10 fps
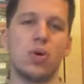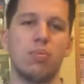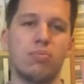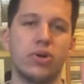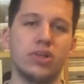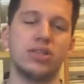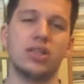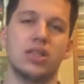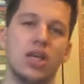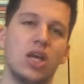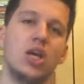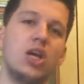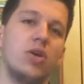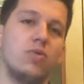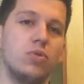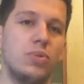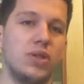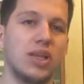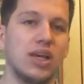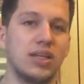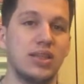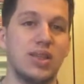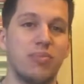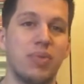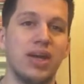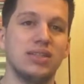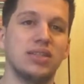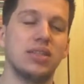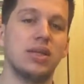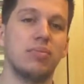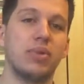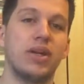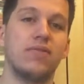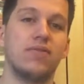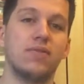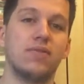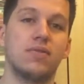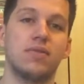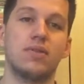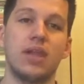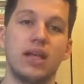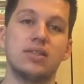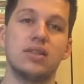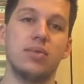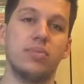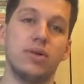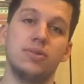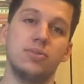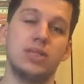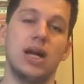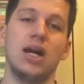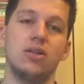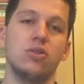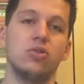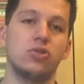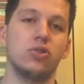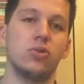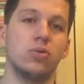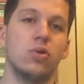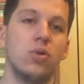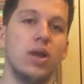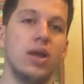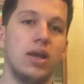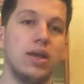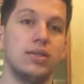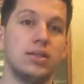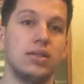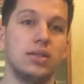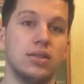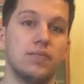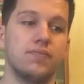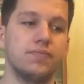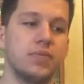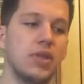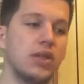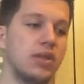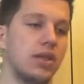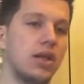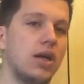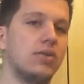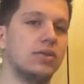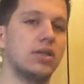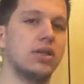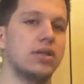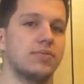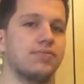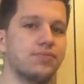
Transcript: one person would be, like, the best. But if that's not possible, then I'll go solo. Then then I was like,